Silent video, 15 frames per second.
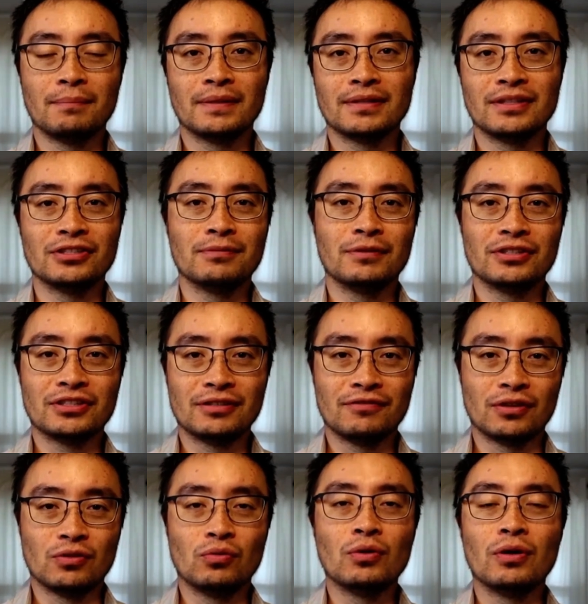But the
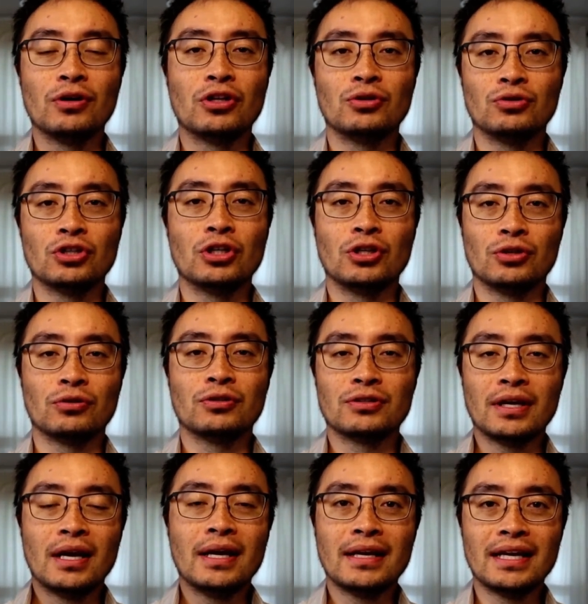specific words you choose
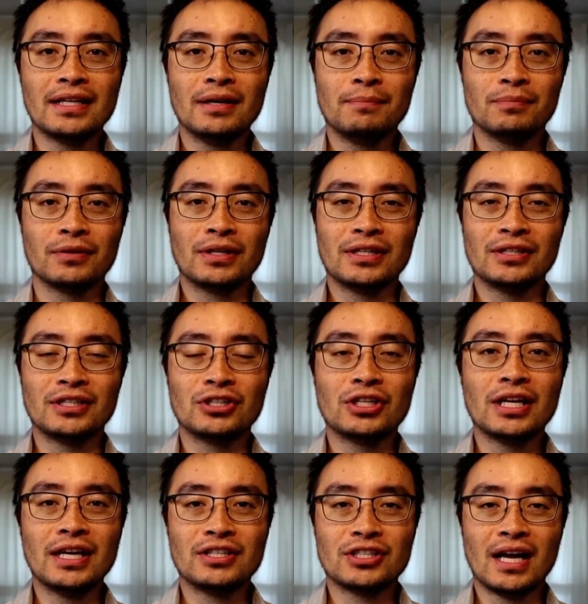can completely
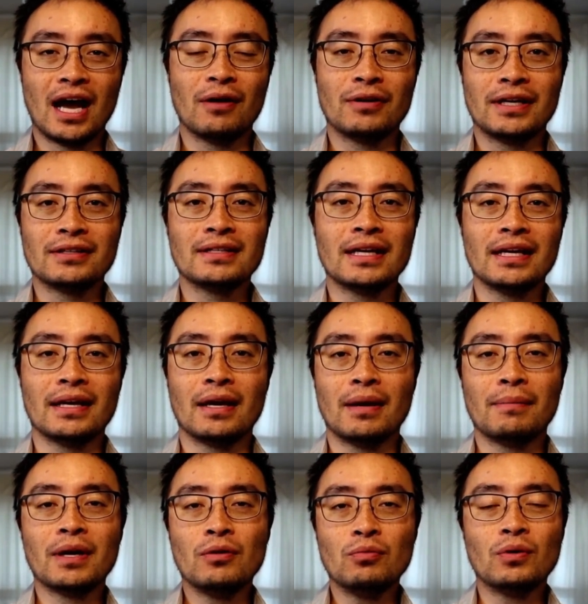change how they think
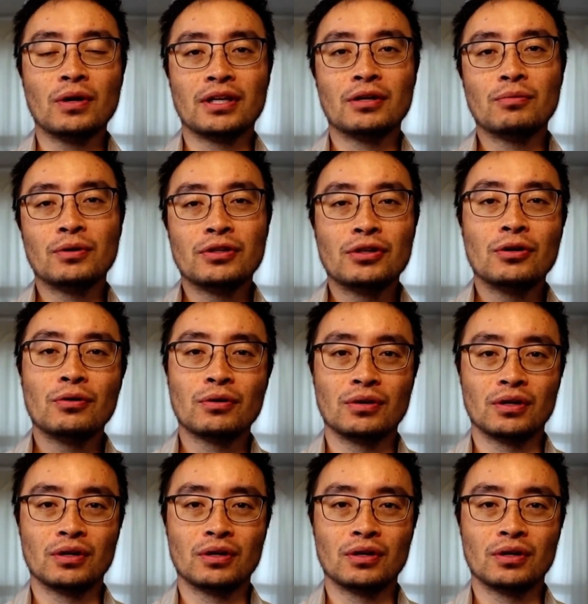about working with you.